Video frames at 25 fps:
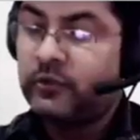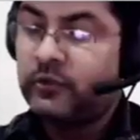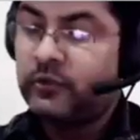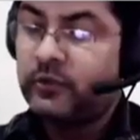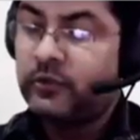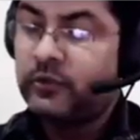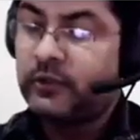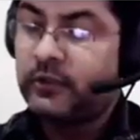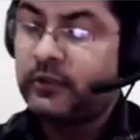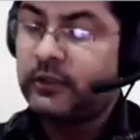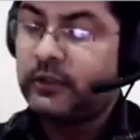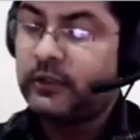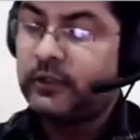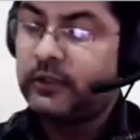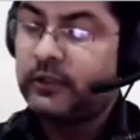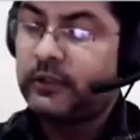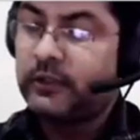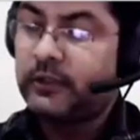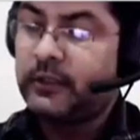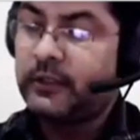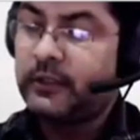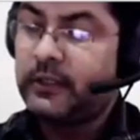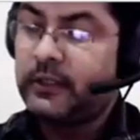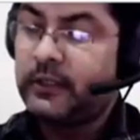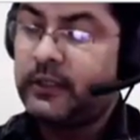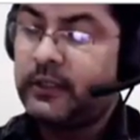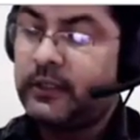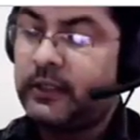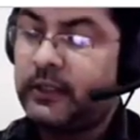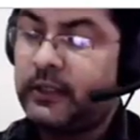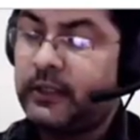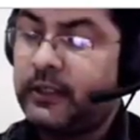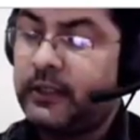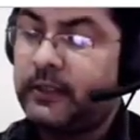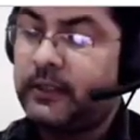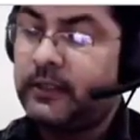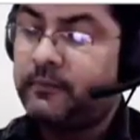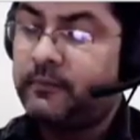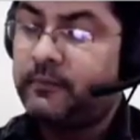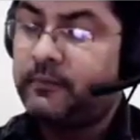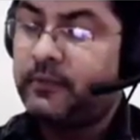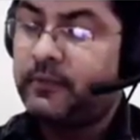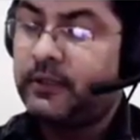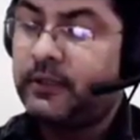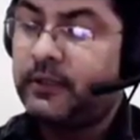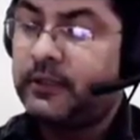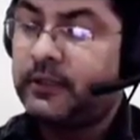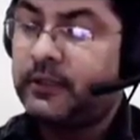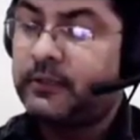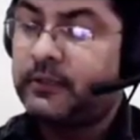Okay. A
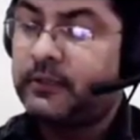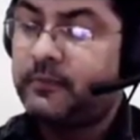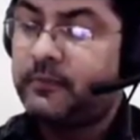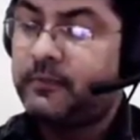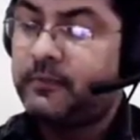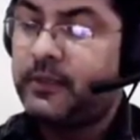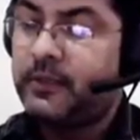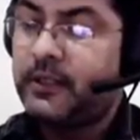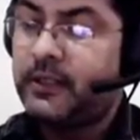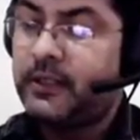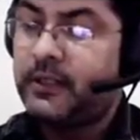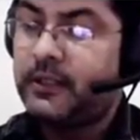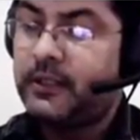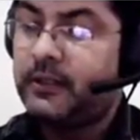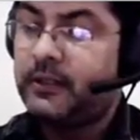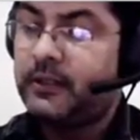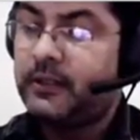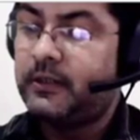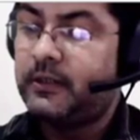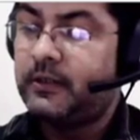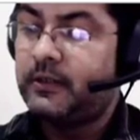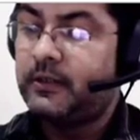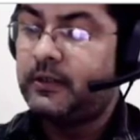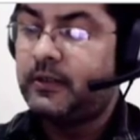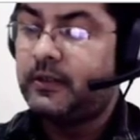plus B